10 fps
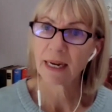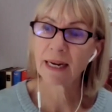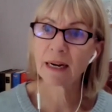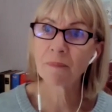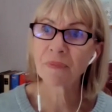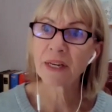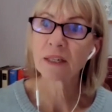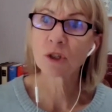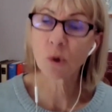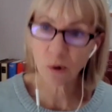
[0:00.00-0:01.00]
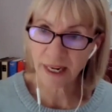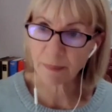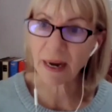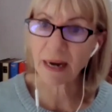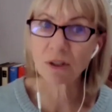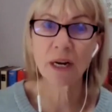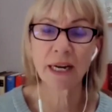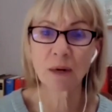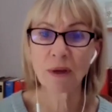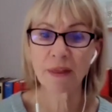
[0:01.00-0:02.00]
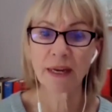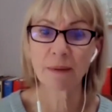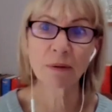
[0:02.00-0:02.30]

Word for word: um, talking about dying with him.